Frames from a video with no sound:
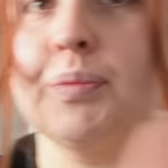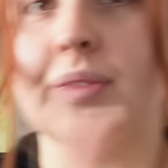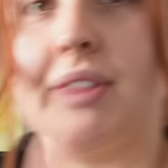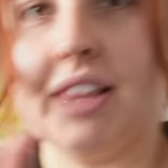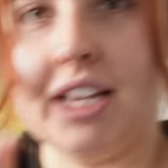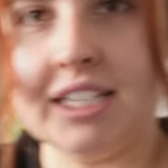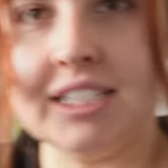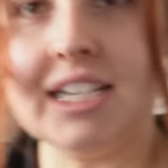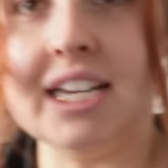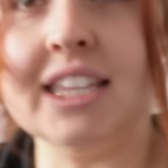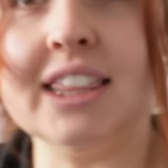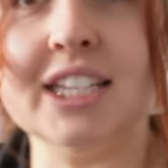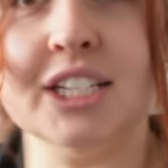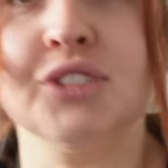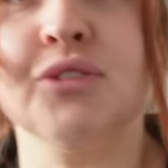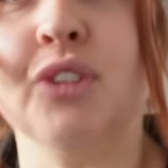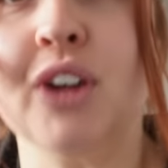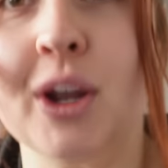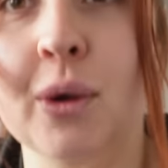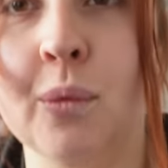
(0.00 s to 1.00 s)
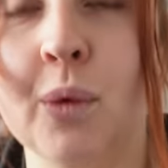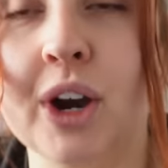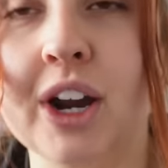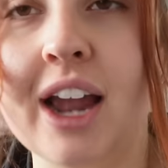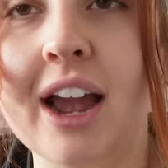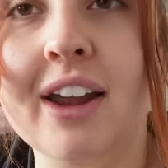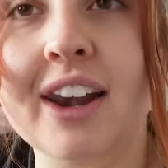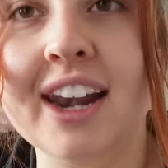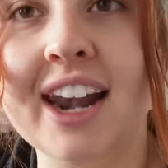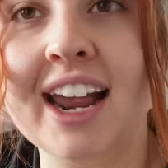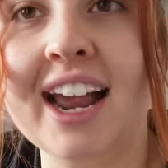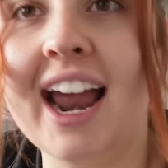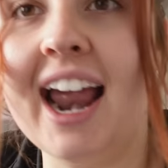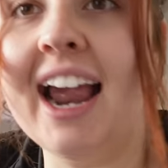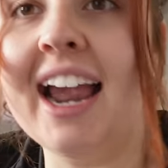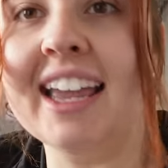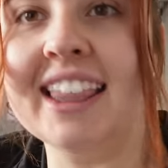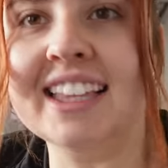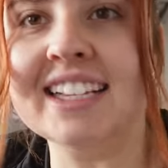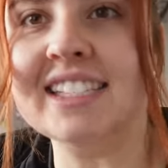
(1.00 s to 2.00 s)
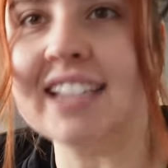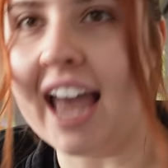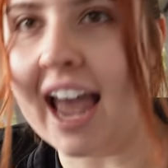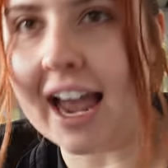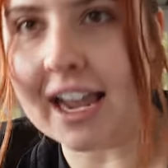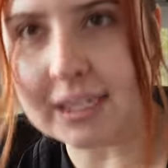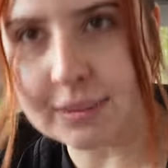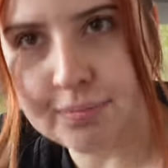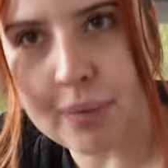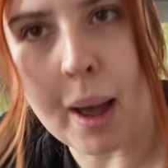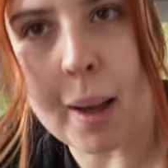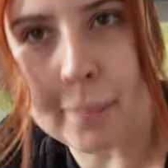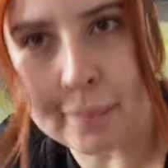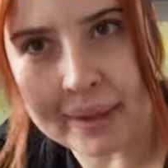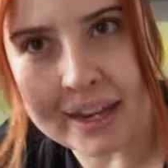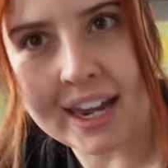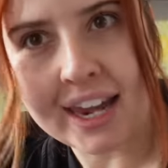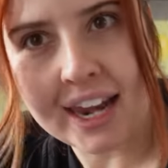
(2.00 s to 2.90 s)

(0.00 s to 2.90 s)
Let's get this freaking workout and I gotta get this ass pumping.